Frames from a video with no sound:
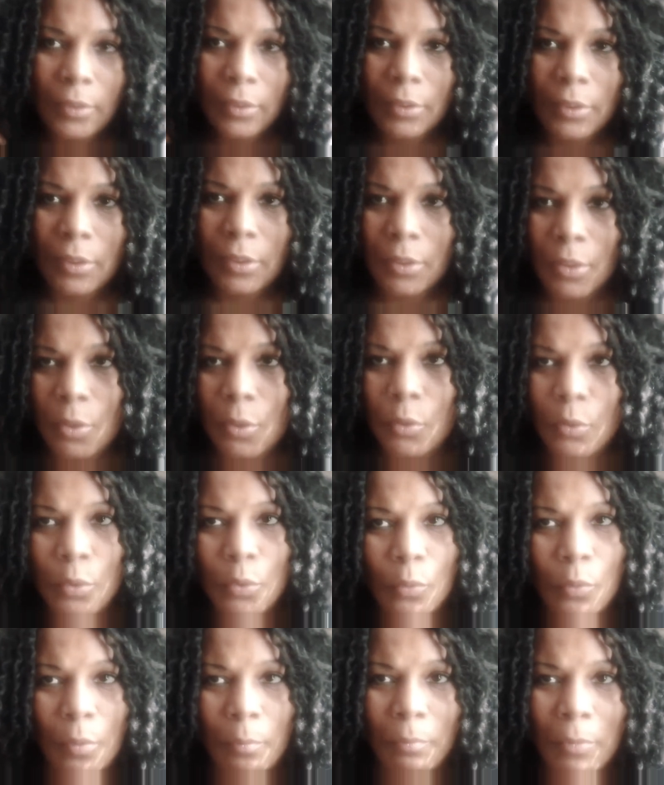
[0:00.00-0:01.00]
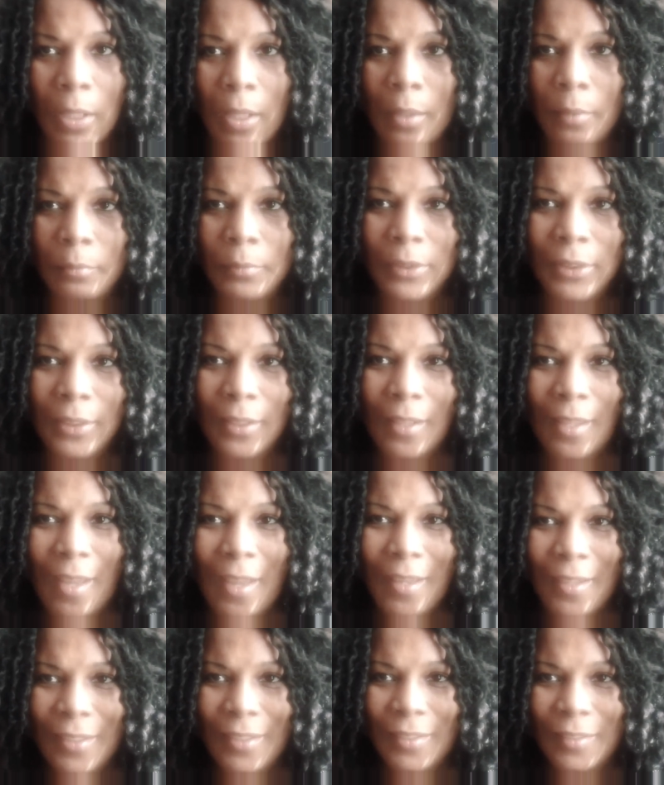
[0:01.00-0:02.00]
She knows what mom's
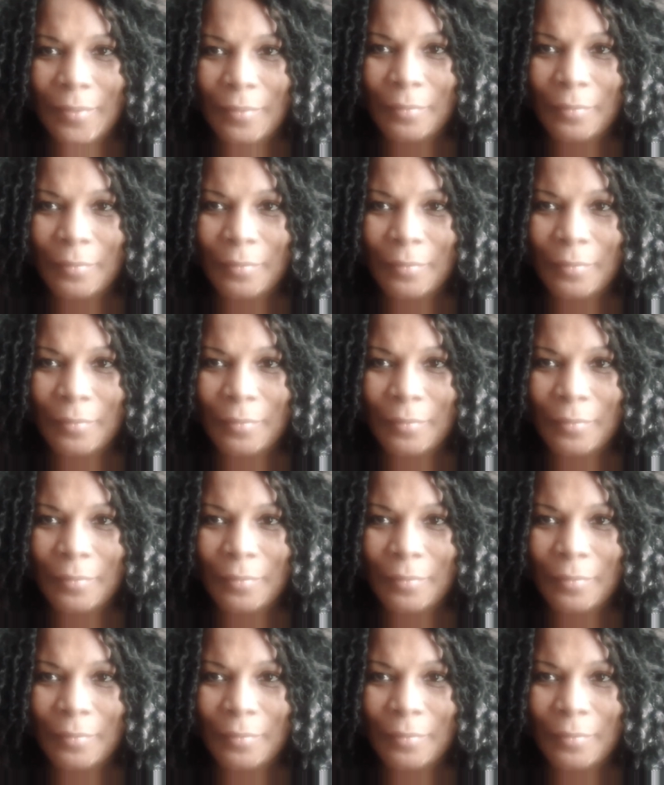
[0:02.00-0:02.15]
like.